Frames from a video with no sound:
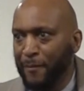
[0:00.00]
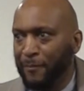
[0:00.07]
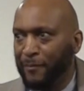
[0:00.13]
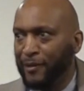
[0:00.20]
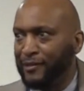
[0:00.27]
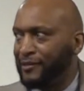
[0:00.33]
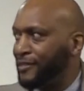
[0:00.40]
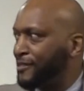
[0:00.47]

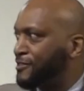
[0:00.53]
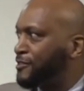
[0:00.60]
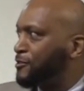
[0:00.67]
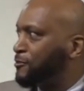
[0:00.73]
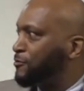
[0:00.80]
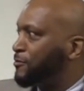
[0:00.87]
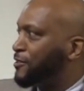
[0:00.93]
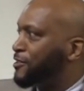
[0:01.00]
but this
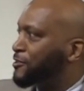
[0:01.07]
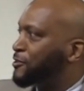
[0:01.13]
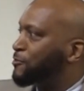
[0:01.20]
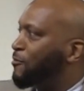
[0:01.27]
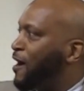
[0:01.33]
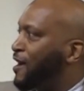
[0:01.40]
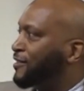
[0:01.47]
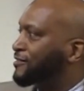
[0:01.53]

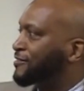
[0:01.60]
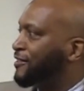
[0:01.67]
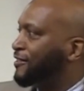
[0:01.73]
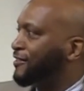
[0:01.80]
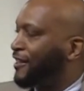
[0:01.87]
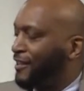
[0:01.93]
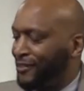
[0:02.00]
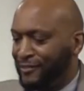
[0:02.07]
is why,
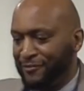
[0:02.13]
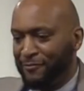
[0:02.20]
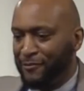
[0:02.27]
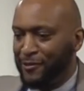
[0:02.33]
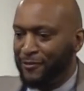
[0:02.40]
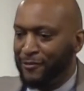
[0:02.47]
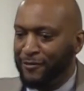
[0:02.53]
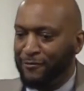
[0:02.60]
son. Like
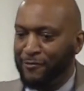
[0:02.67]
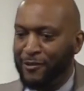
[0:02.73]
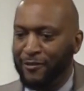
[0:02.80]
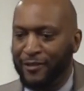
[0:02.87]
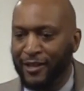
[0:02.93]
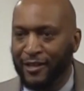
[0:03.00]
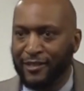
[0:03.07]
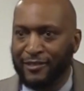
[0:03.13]
when
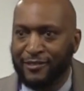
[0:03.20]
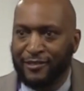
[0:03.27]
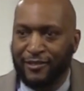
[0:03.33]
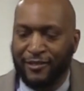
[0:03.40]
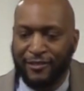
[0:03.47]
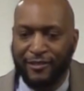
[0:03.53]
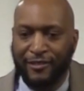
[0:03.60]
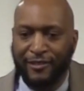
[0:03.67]
you get
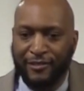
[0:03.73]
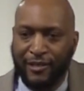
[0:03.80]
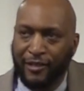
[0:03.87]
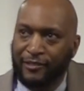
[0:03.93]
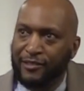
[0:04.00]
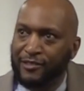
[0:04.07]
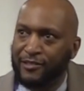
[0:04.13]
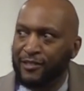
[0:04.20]

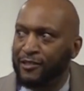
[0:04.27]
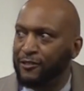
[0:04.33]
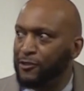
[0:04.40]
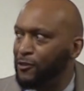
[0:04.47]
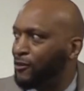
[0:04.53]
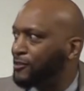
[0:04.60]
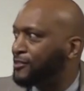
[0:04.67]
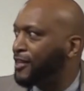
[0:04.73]
inducted into the
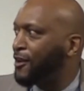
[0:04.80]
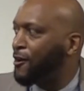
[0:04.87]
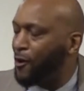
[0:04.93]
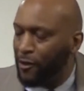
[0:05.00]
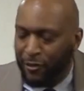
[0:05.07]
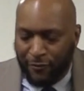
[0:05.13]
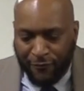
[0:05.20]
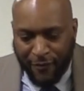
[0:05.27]
New York State
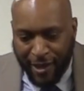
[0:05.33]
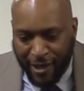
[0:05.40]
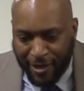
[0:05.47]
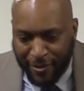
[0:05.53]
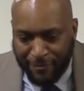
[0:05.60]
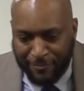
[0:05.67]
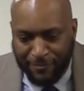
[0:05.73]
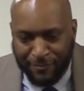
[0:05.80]
Hall of
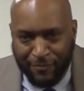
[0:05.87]
Fame.